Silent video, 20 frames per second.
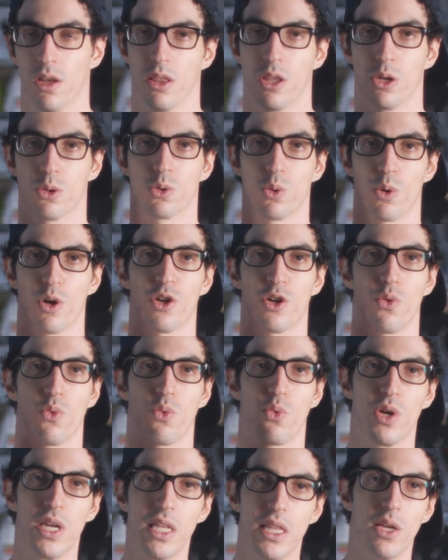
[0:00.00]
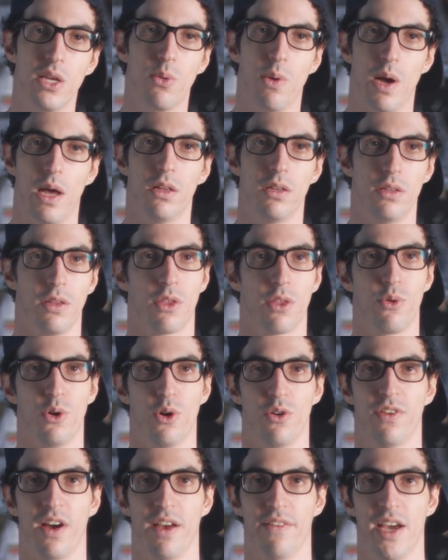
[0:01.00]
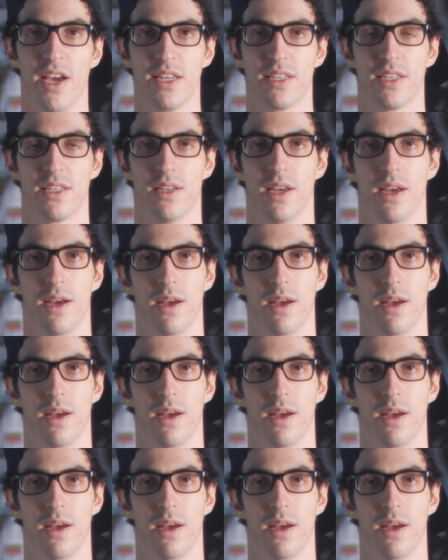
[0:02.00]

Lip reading: This worked really well in the 305S,